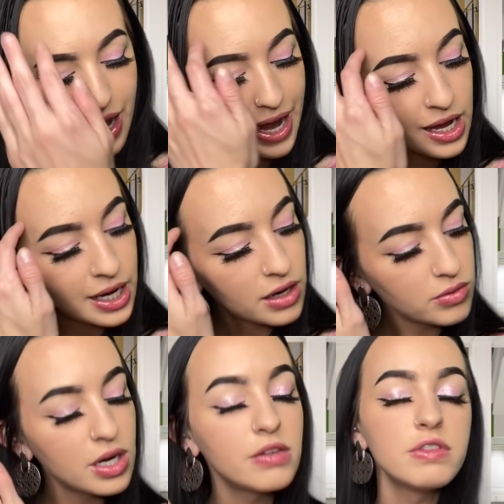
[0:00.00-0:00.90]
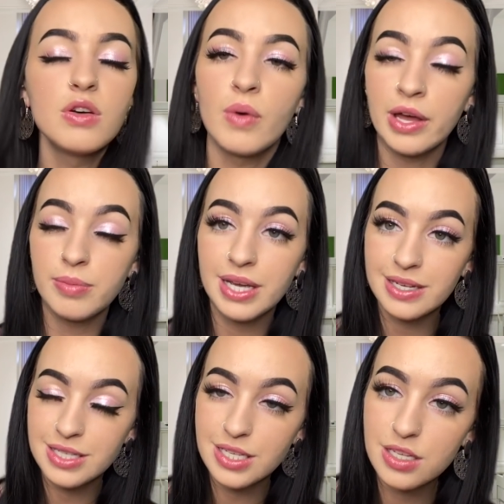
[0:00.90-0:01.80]
and I don't know if you will
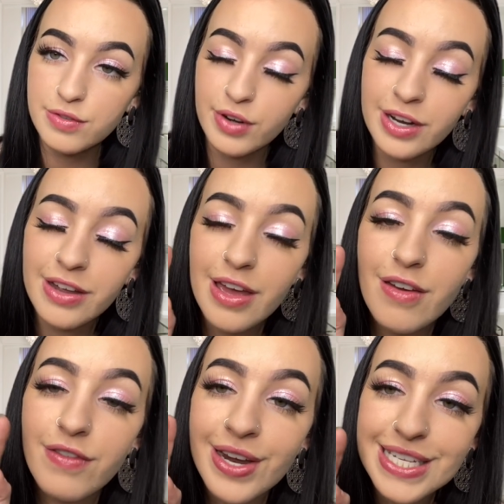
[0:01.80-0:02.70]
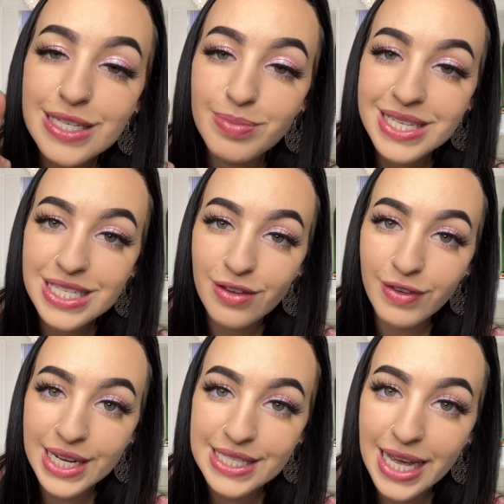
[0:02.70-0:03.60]
because this is for a very
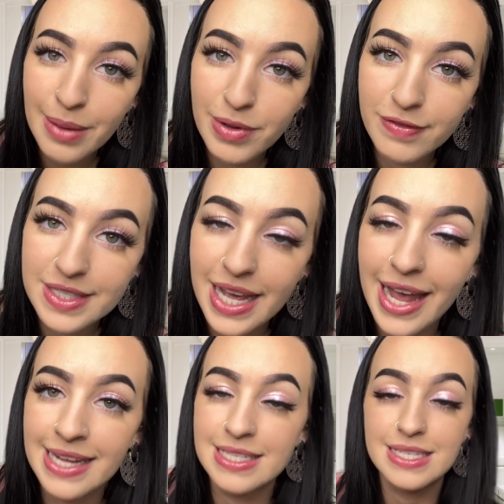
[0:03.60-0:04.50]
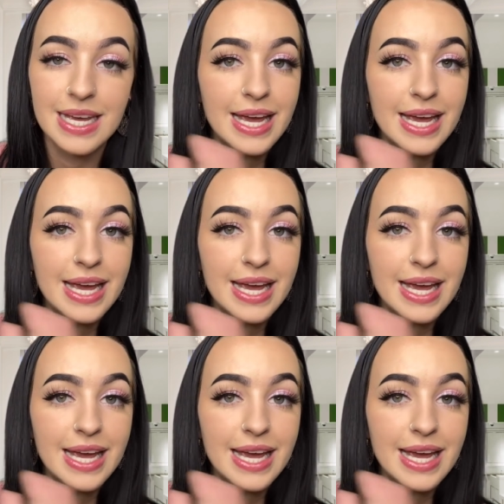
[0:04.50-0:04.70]
specific type of taste.